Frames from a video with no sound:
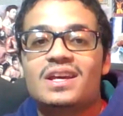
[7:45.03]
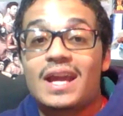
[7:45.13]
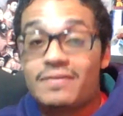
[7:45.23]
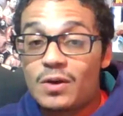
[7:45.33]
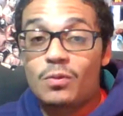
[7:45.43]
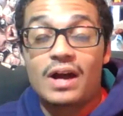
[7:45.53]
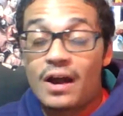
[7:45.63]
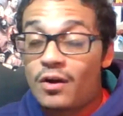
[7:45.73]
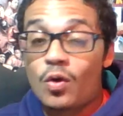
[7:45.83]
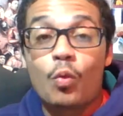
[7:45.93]
If they would,
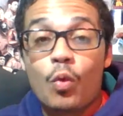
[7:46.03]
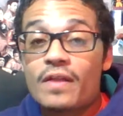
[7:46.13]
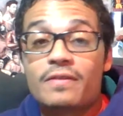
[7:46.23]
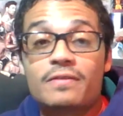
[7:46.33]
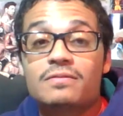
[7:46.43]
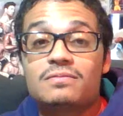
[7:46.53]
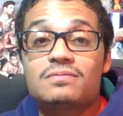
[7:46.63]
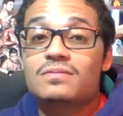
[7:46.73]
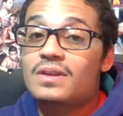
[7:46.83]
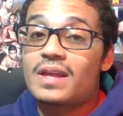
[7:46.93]
I don't know what
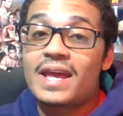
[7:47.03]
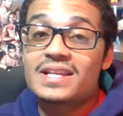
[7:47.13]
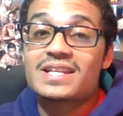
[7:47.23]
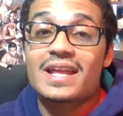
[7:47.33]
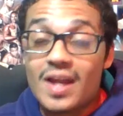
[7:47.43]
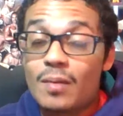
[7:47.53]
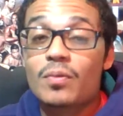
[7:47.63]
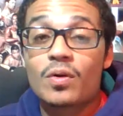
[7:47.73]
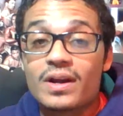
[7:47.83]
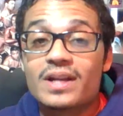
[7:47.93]
his
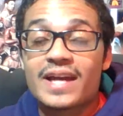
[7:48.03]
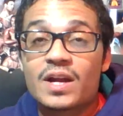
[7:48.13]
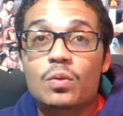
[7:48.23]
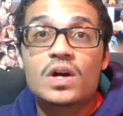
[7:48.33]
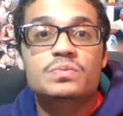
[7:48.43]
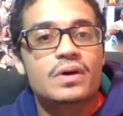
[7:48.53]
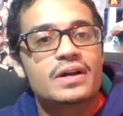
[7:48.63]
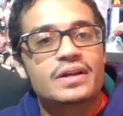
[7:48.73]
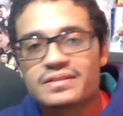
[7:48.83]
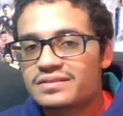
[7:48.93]
number in his head was,
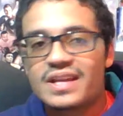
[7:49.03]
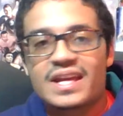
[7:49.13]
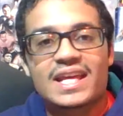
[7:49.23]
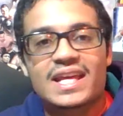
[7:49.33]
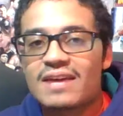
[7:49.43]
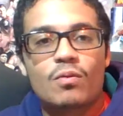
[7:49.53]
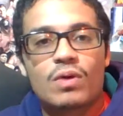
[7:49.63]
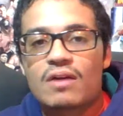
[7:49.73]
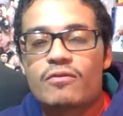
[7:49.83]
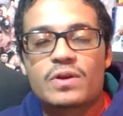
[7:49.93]
but they didn't give him
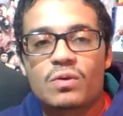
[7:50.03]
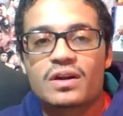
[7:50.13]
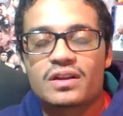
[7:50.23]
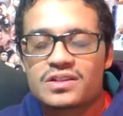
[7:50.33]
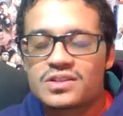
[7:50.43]
whatever he wanted.